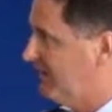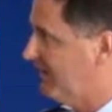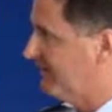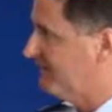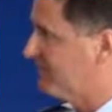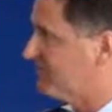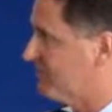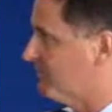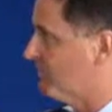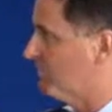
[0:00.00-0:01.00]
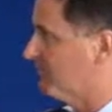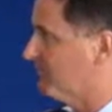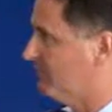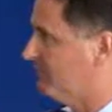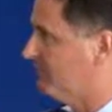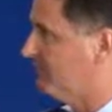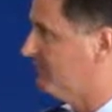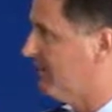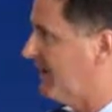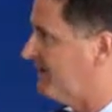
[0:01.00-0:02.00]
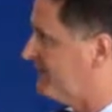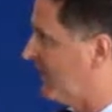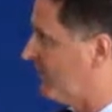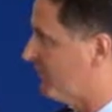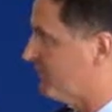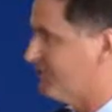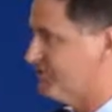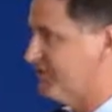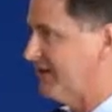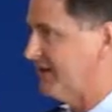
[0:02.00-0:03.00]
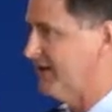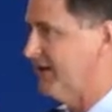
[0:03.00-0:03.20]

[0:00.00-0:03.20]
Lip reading: at this airport than my tower here in Stanley